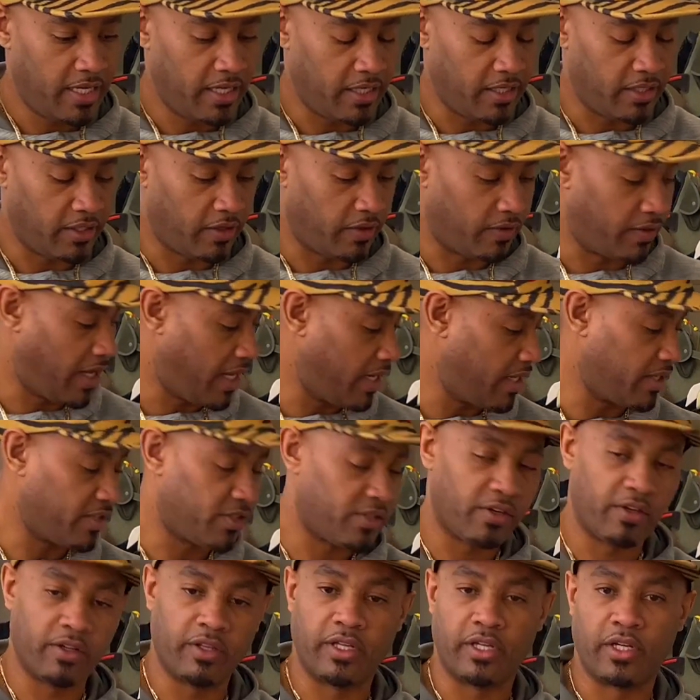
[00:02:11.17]
You know, not
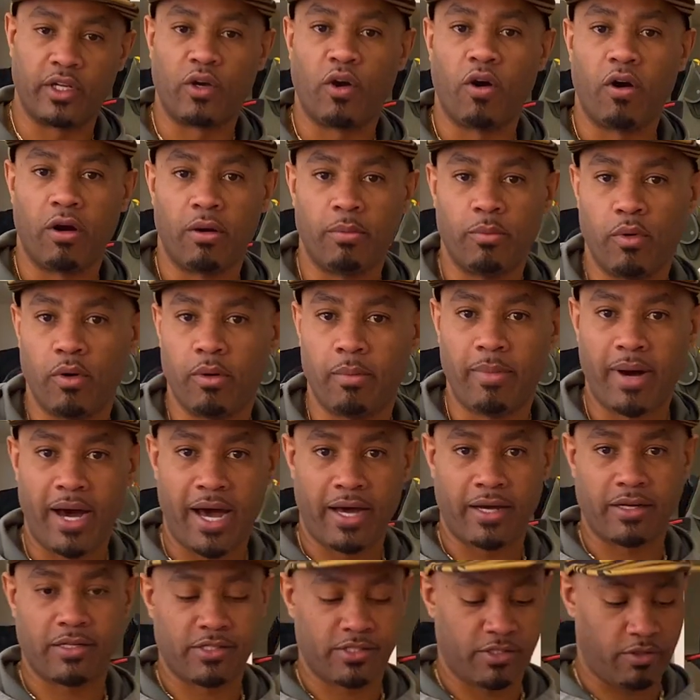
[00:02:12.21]
necessarily in a cardboard
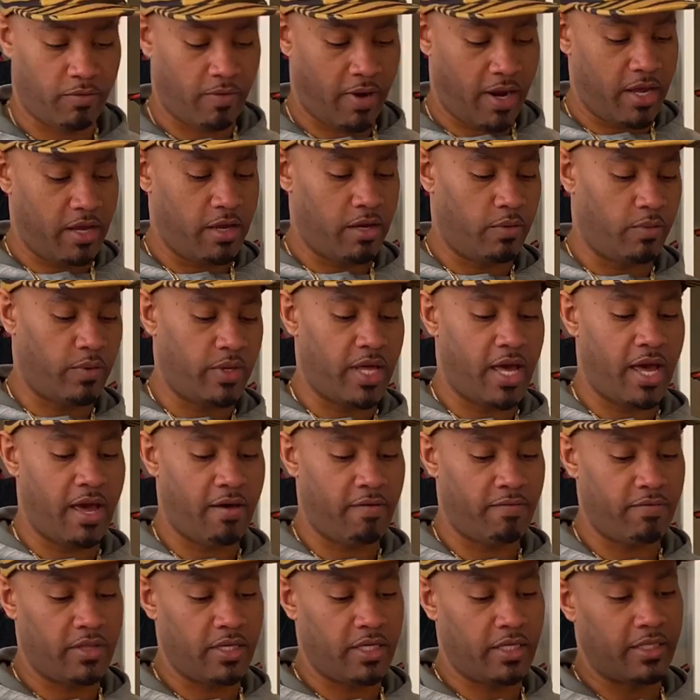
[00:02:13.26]
box. So right here we
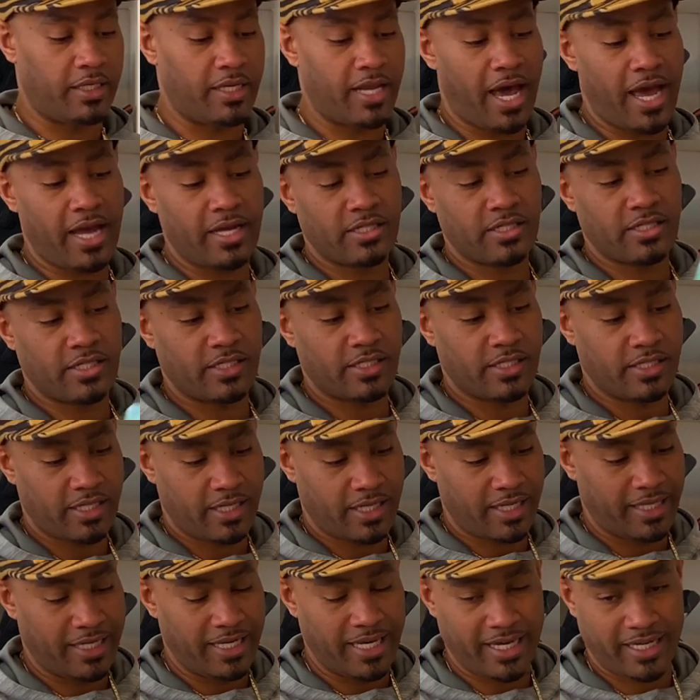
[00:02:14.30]
have the Nice
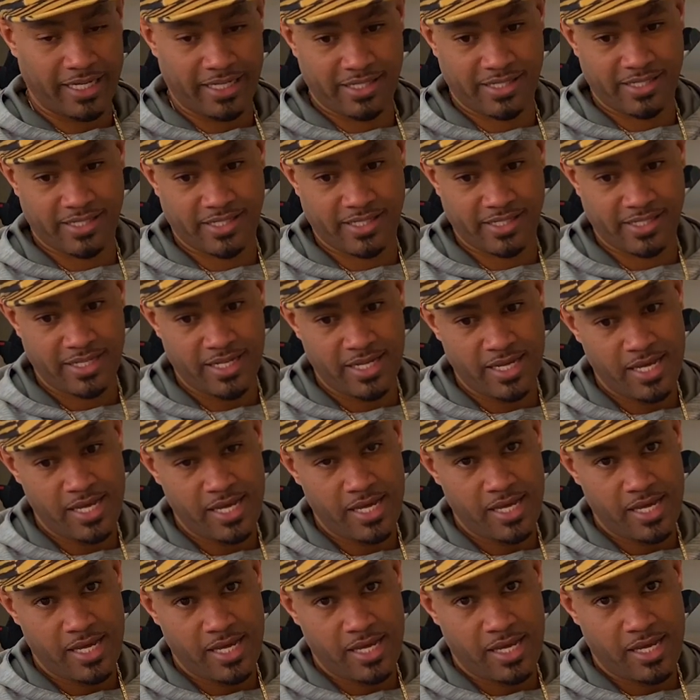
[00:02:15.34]
Kicks
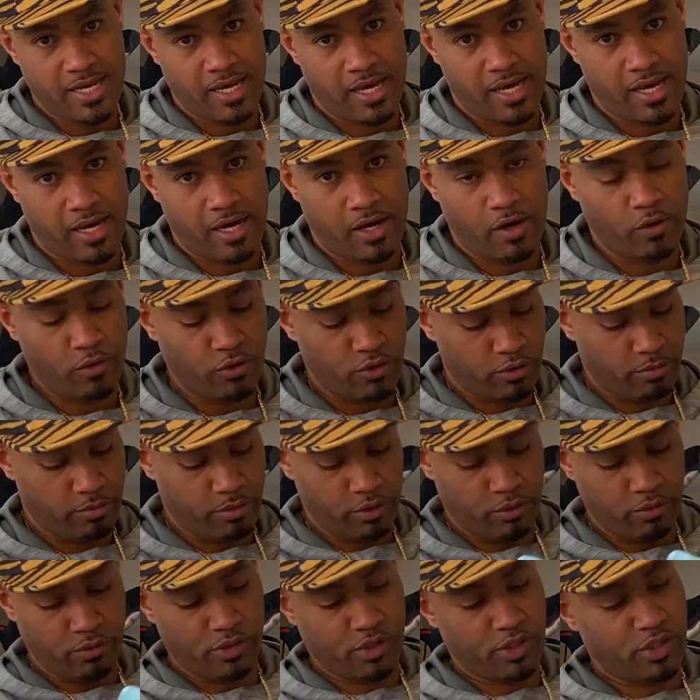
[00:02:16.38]
Ultra
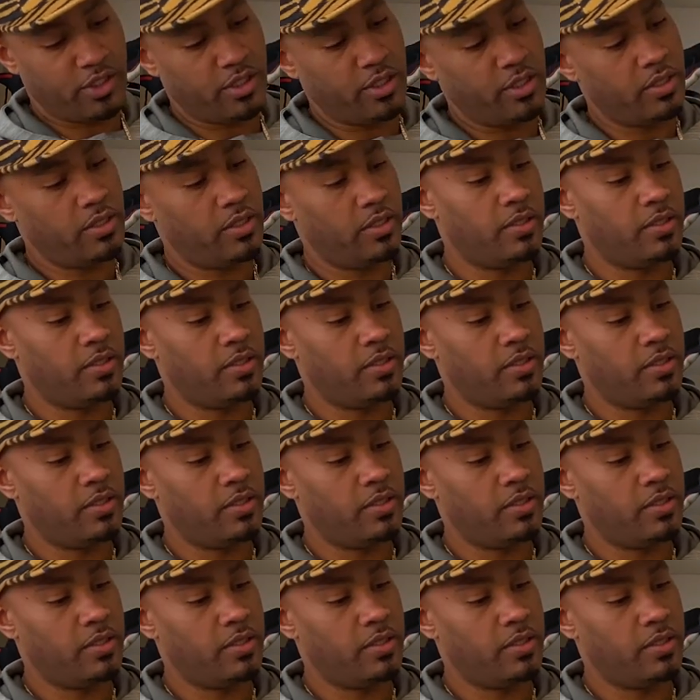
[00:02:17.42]
Boost.